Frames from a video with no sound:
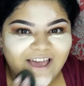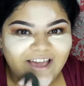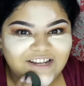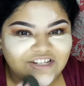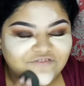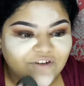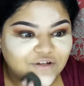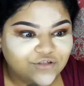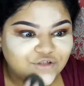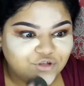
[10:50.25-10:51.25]
it just
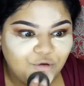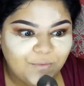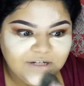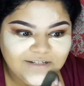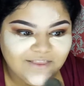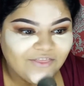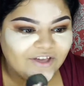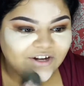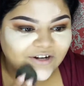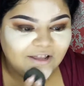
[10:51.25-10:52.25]
felt so much
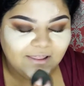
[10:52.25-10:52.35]
thicker.